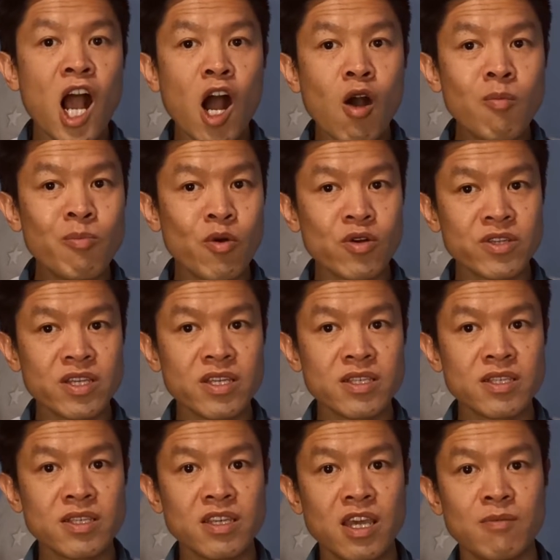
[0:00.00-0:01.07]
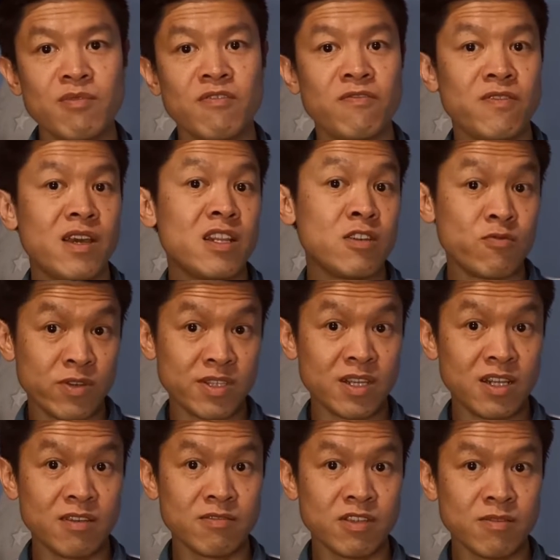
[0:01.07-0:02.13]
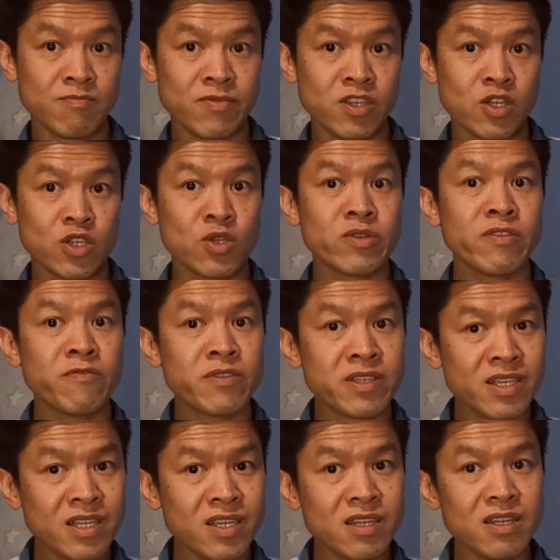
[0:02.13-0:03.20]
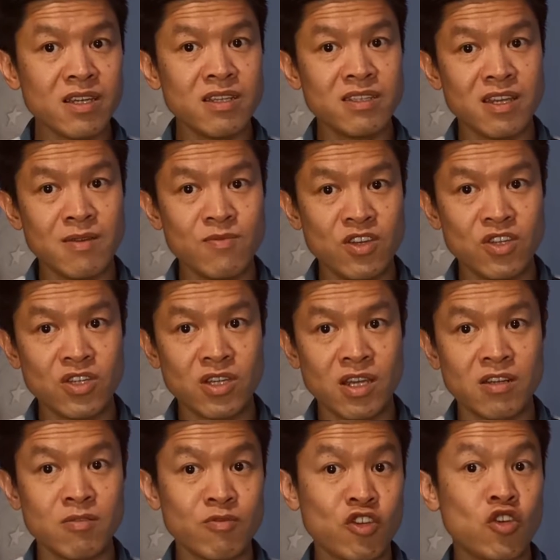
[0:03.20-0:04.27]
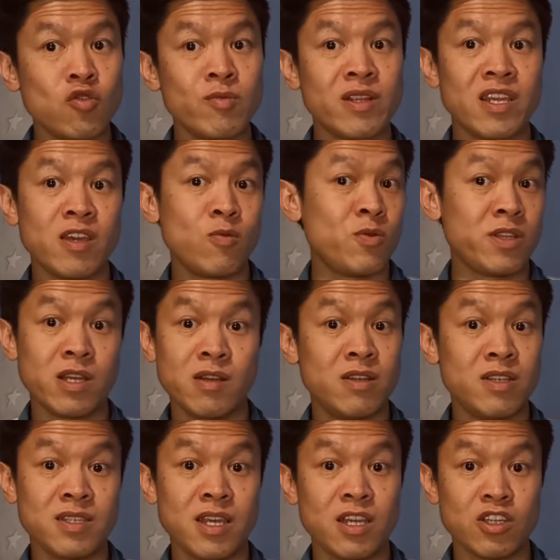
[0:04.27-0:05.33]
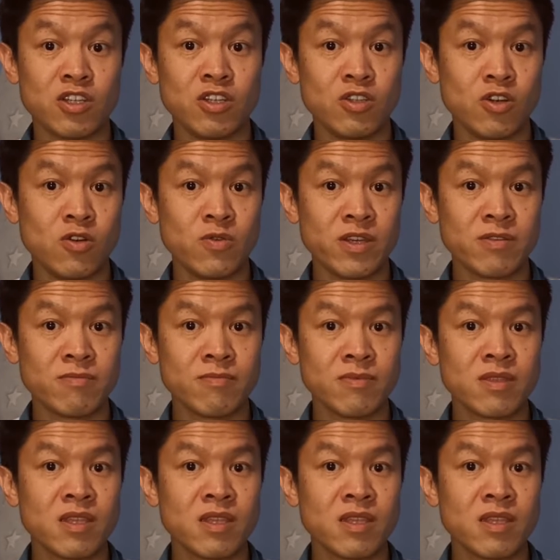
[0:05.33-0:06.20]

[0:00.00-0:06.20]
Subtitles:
our bodies can be fairly resilient, so the fatigue and damage can accumulate without us actually knowing.